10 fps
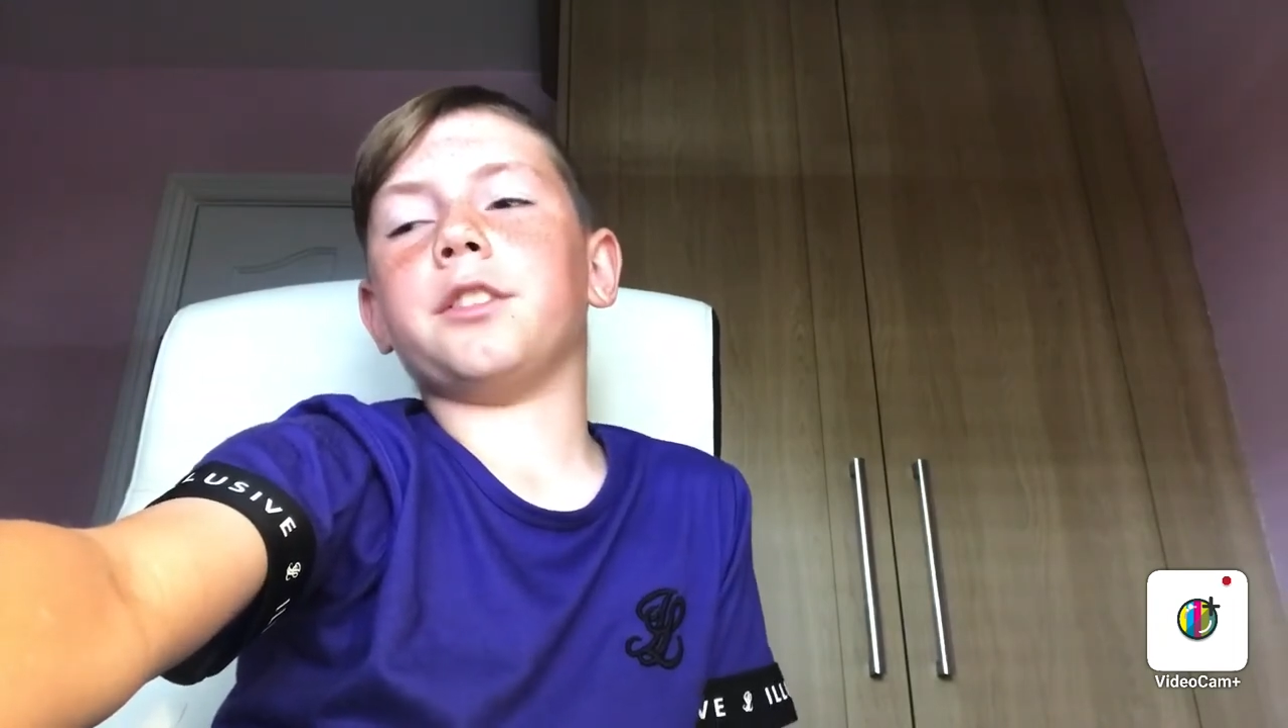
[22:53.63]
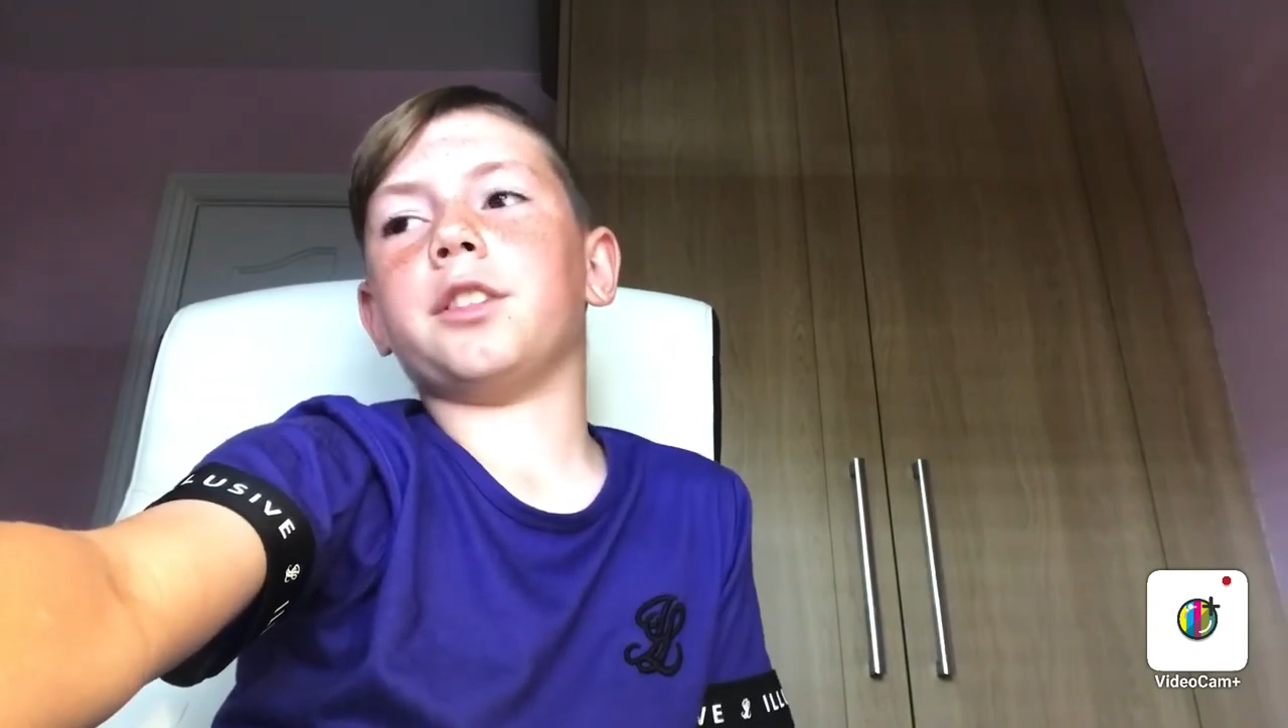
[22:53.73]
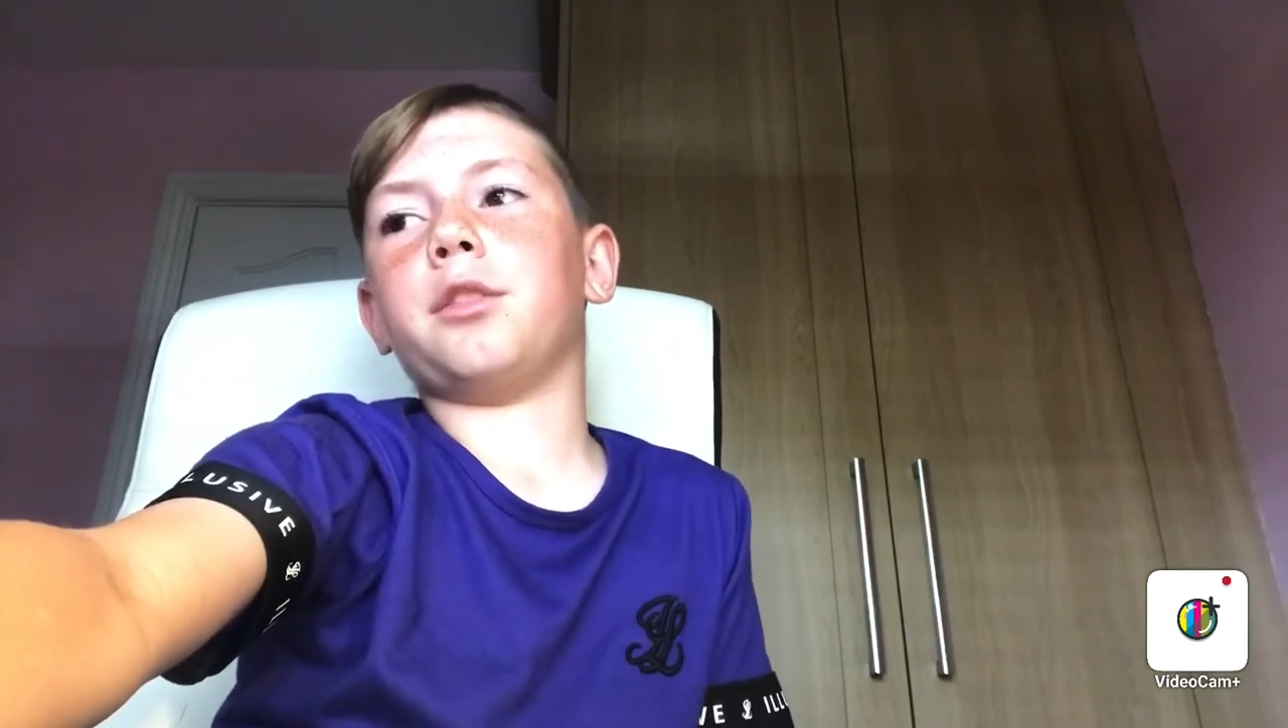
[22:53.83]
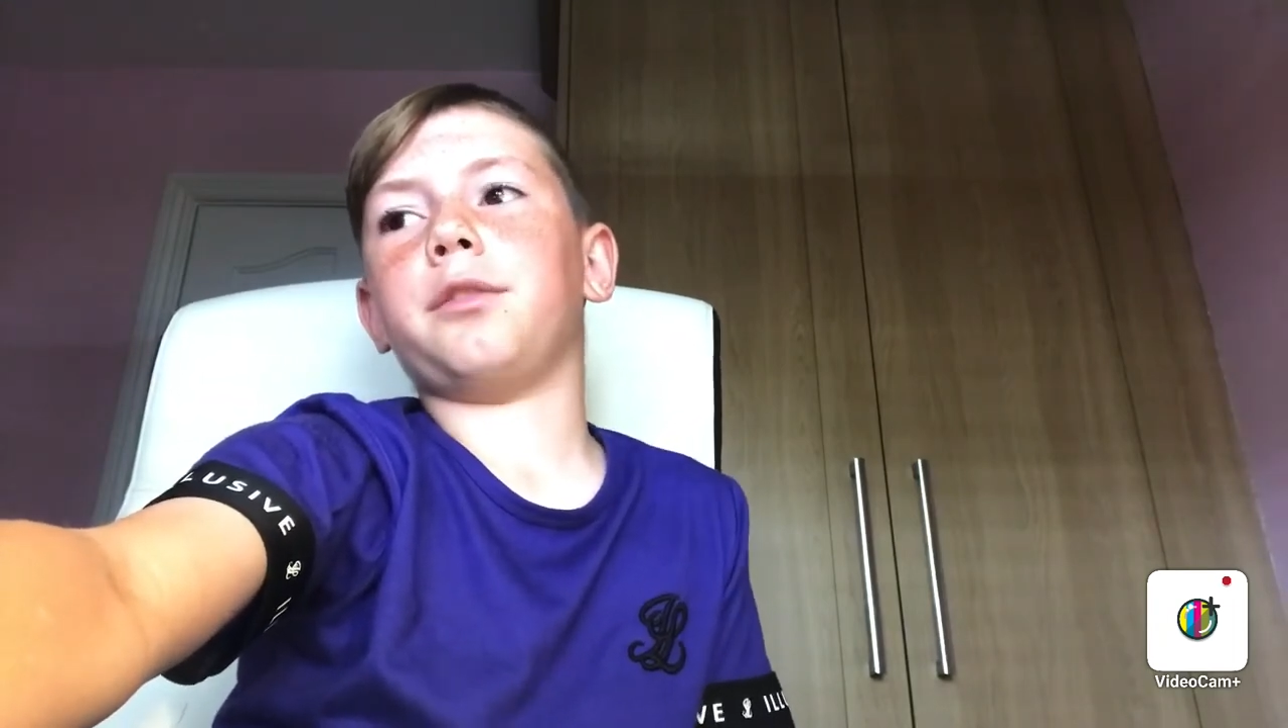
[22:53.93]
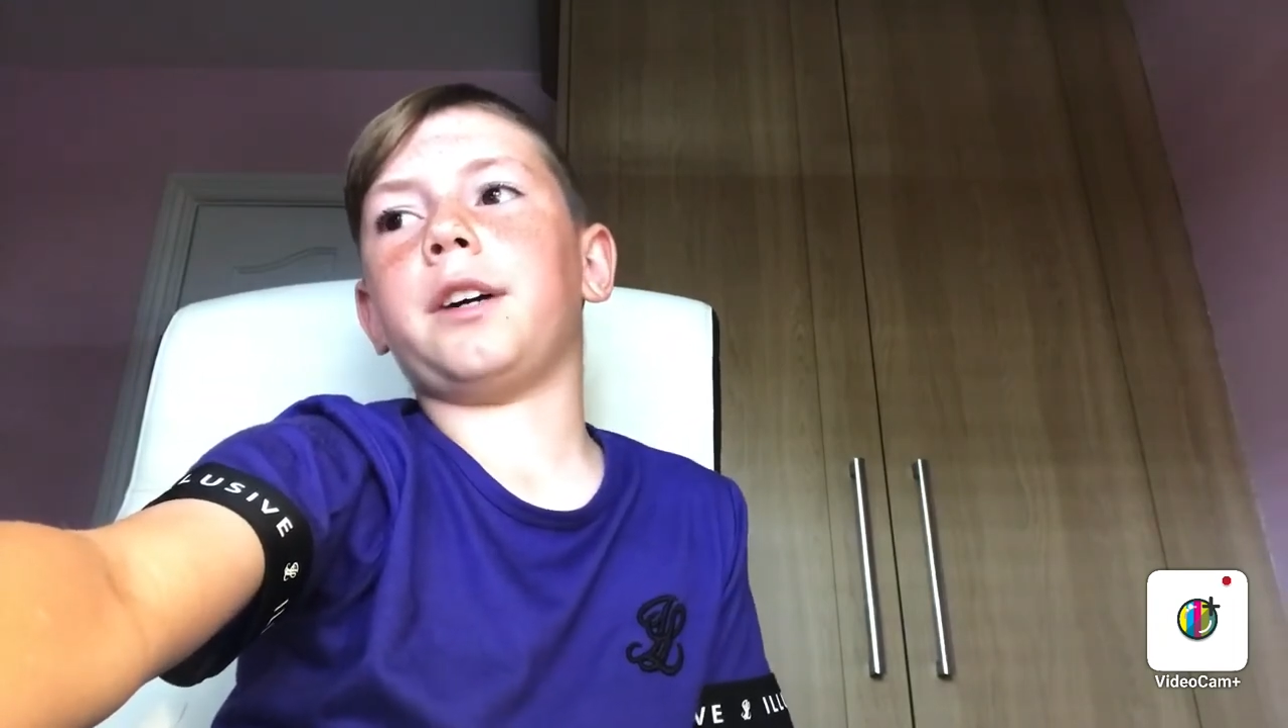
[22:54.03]

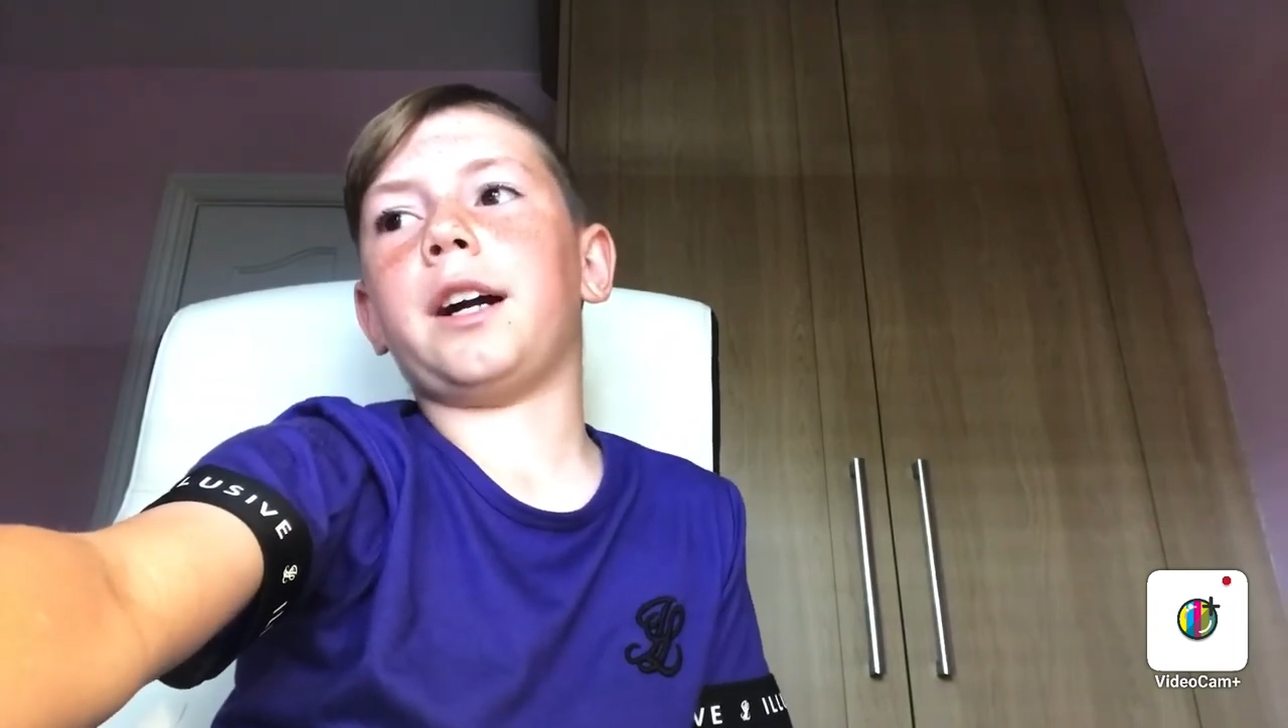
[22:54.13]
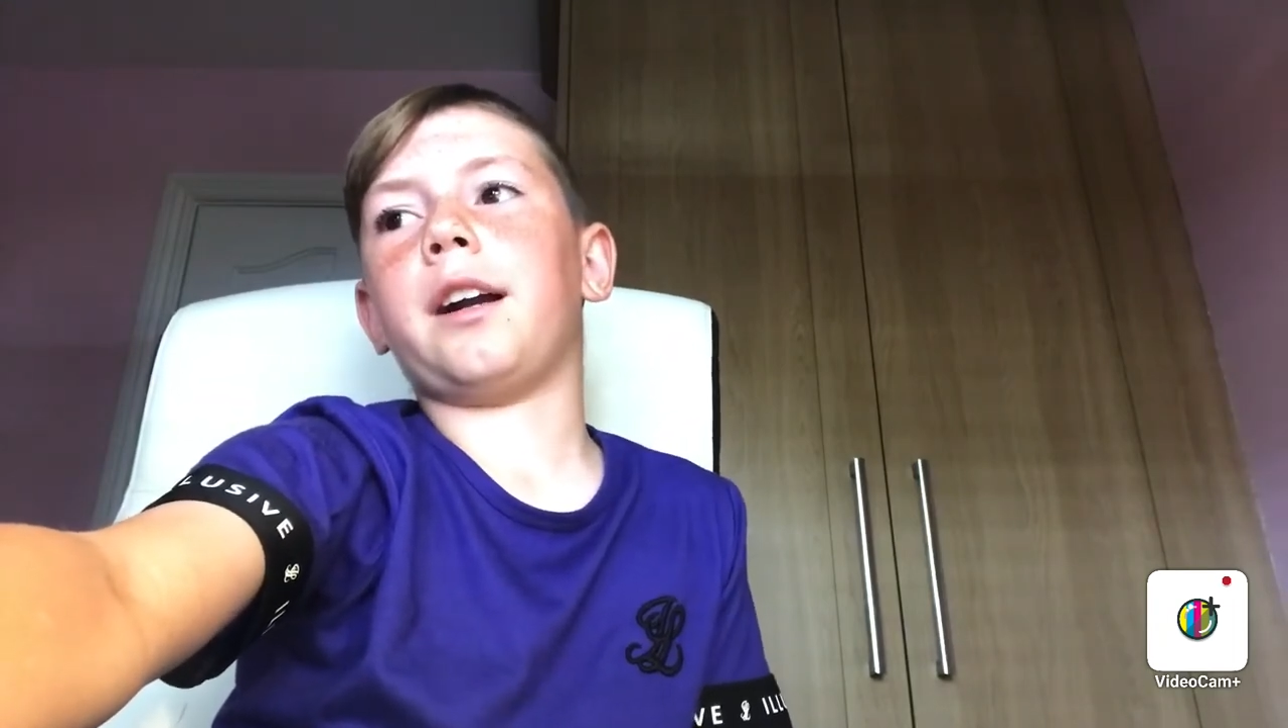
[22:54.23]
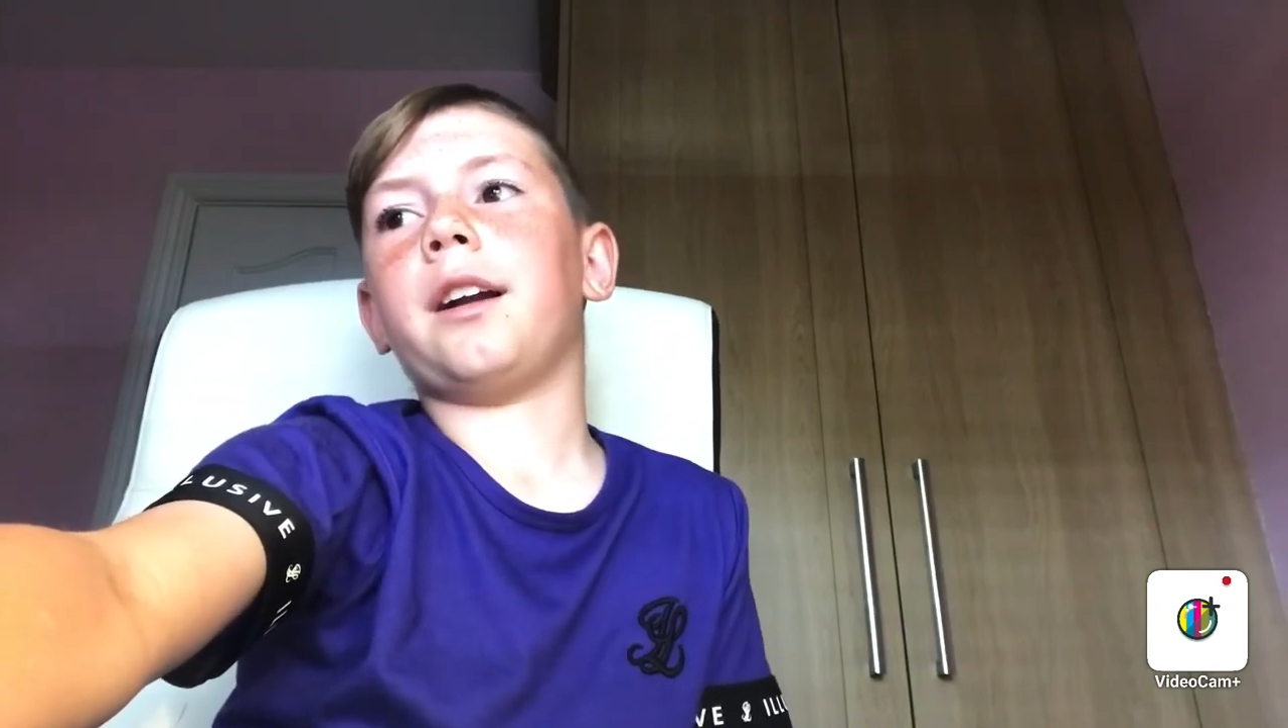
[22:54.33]
so far.